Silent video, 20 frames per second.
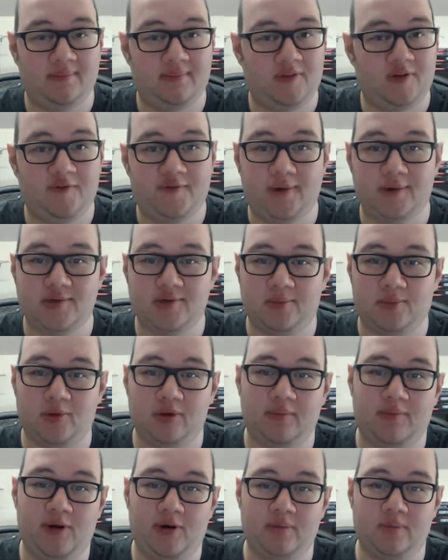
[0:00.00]
You folks are more
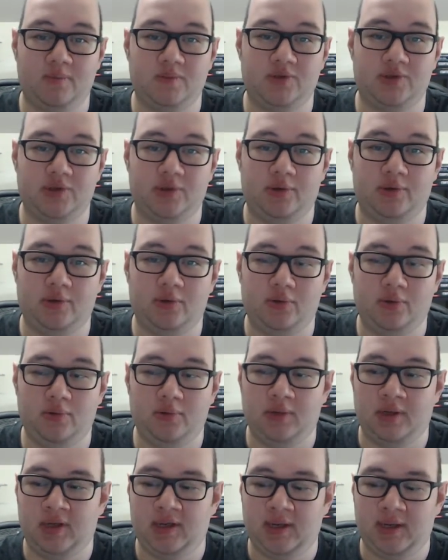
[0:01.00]
than welcome to
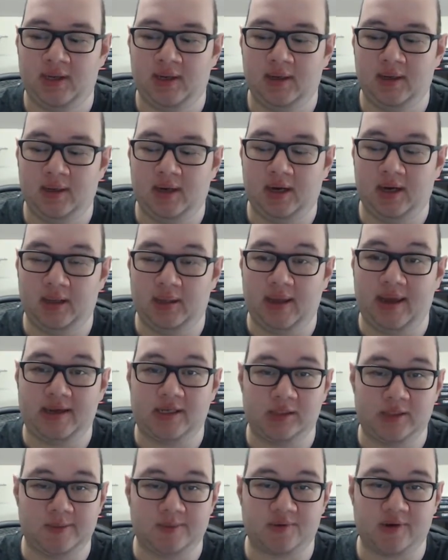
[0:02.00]
like
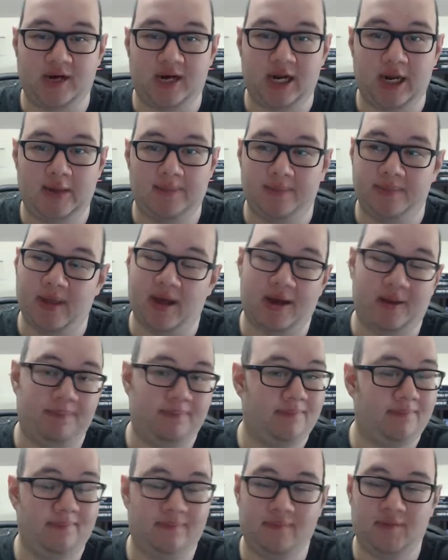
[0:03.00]
and subscribe. I'm not
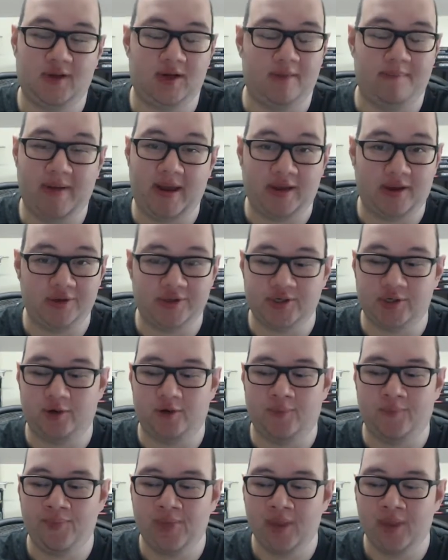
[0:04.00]
going to beg you to.